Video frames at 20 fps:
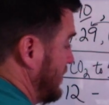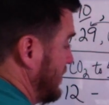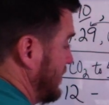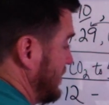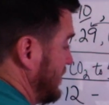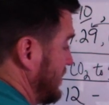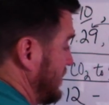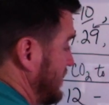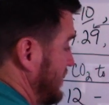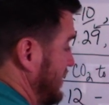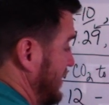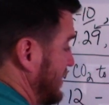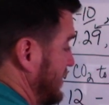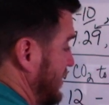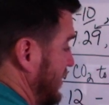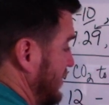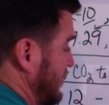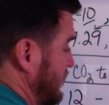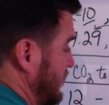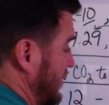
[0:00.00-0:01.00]
six
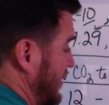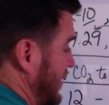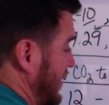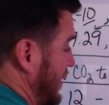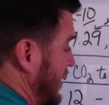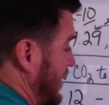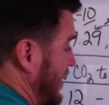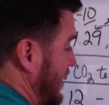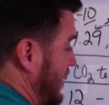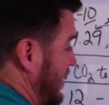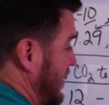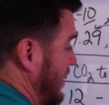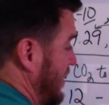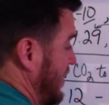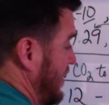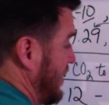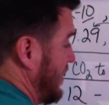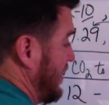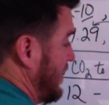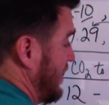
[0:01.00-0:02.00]
hundred
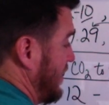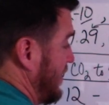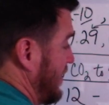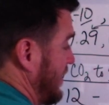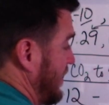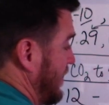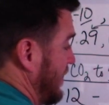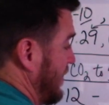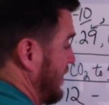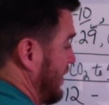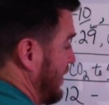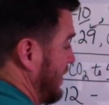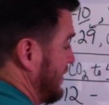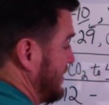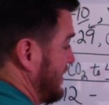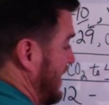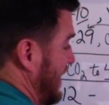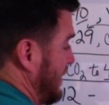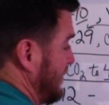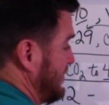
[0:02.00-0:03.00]

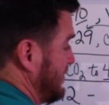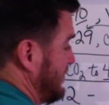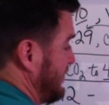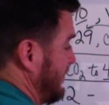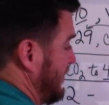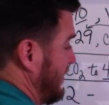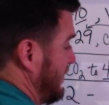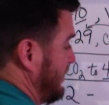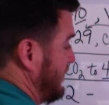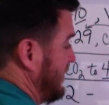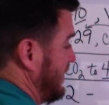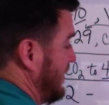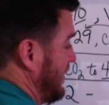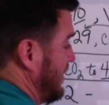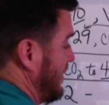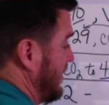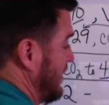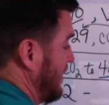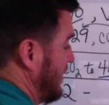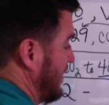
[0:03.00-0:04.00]
times
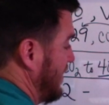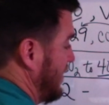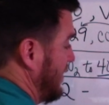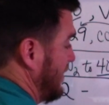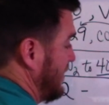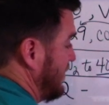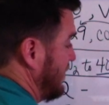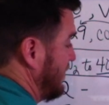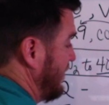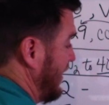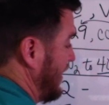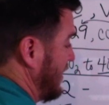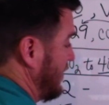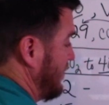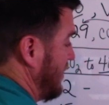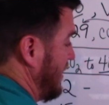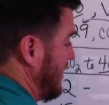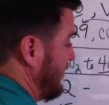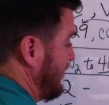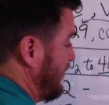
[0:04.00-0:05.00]
fifty
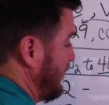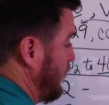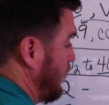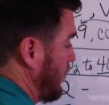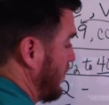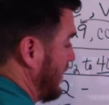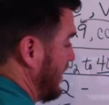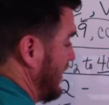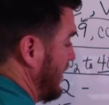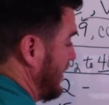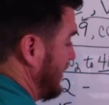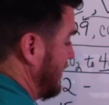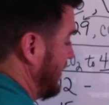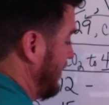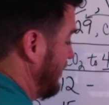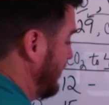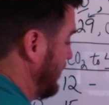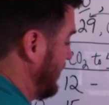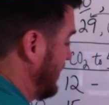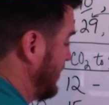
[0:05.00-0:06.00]
divided by forty.
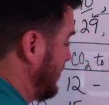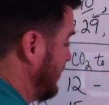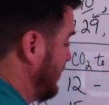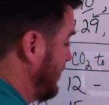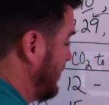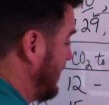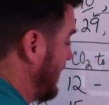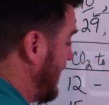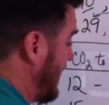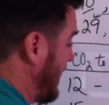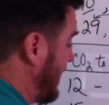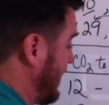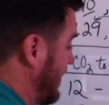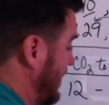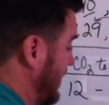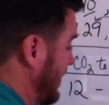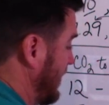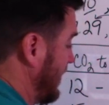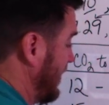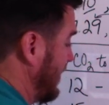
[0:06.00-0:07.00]
Now when we do
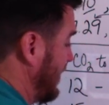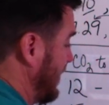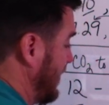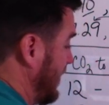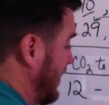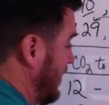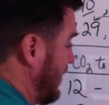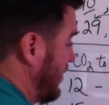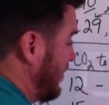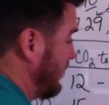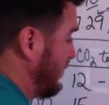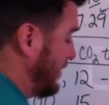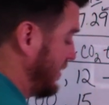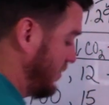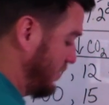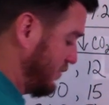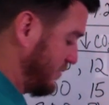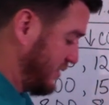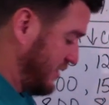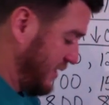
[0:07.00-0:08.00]
that, we
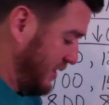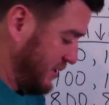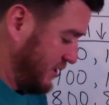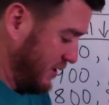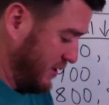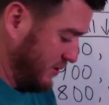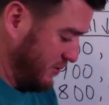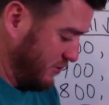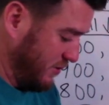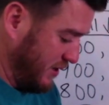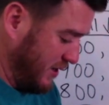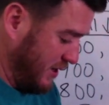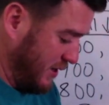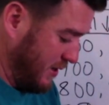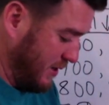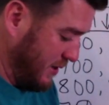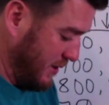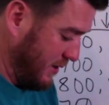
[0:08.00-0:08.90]
do six hundred